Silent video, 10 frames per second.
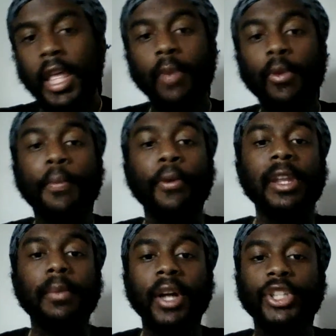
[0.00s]
we're pretty
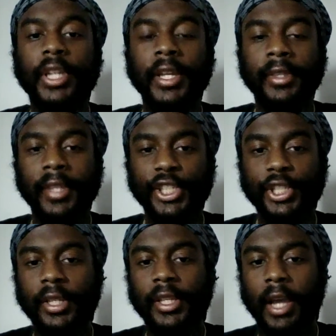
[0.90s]
much
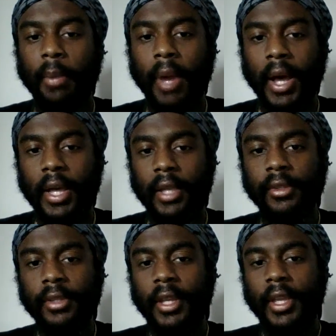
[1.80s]
conditioning your mind
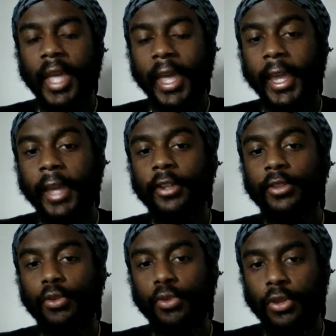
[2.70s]
and getting
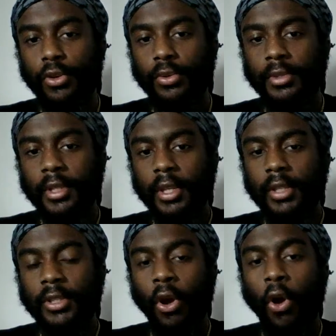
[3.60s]
you used
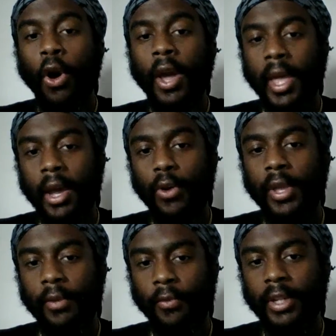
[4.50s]
to all hell
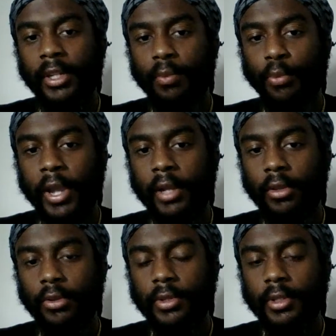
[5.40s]
getting ready to break
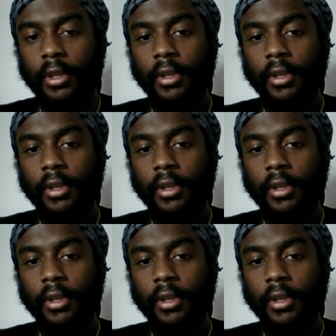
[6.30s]
loose.